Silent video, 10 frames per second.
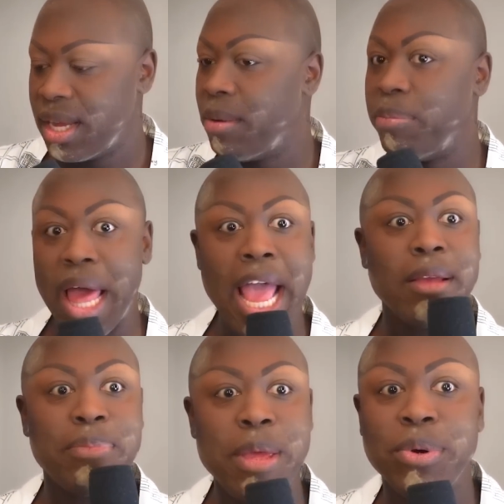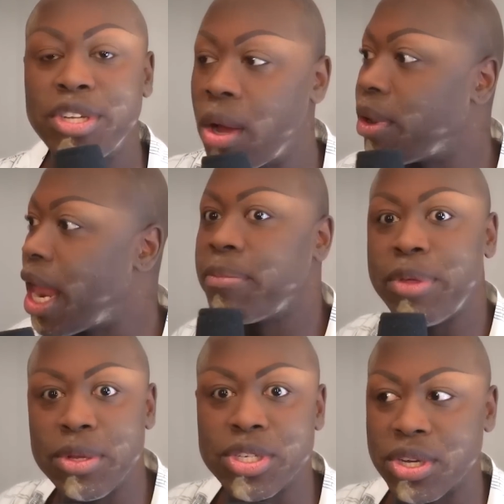Black people don't like
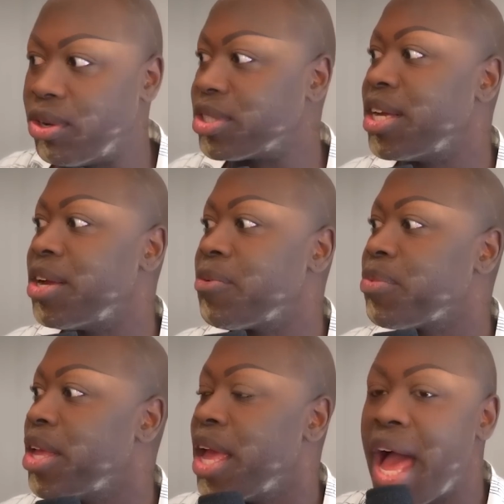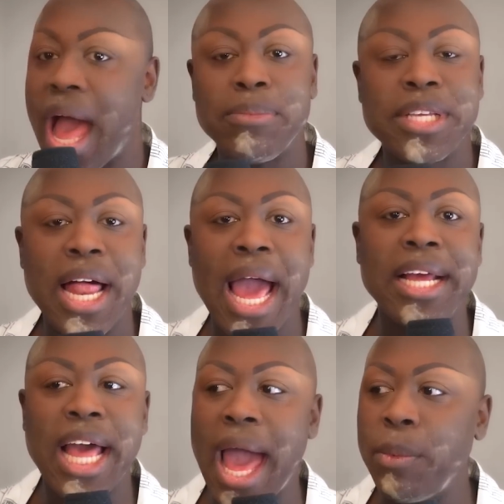musicals.
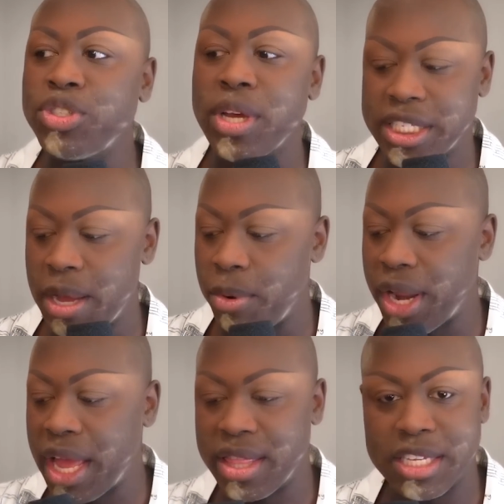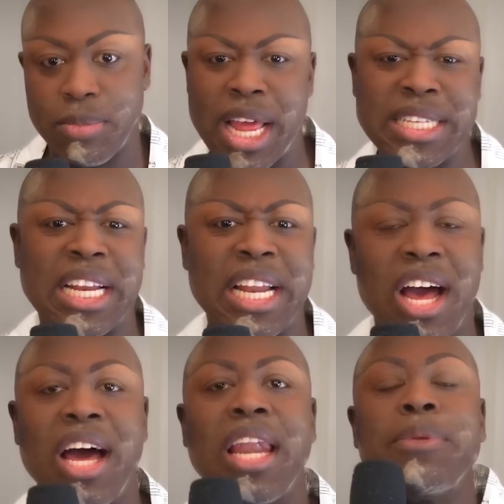I was trying to tell Monet this. Monet's like,
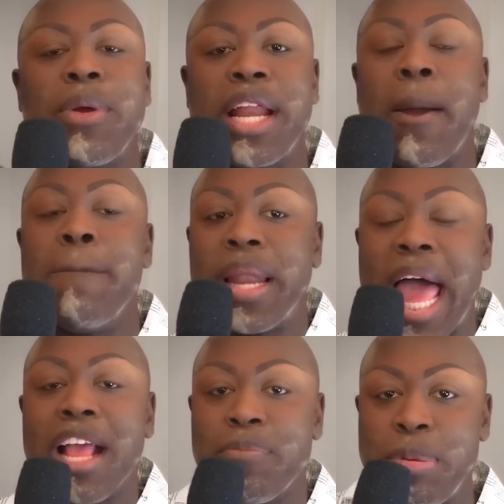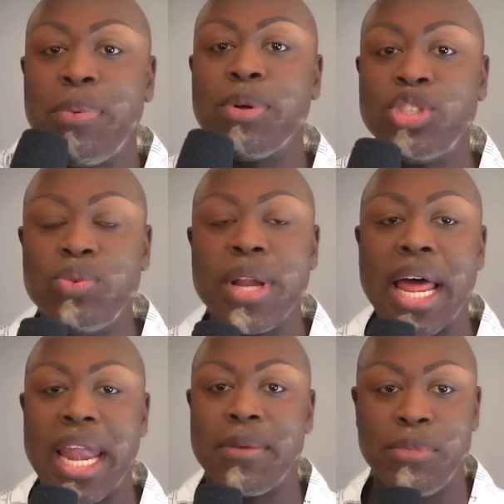nuh-uh, let me tell you right now. Black people do not
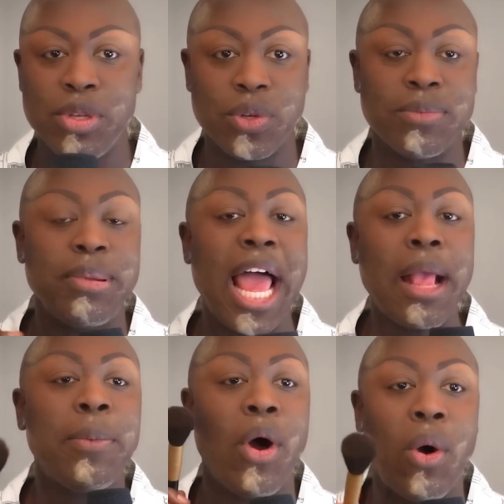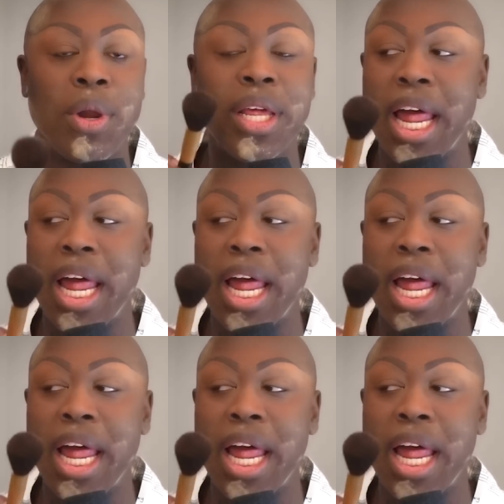like musicals. Black people only like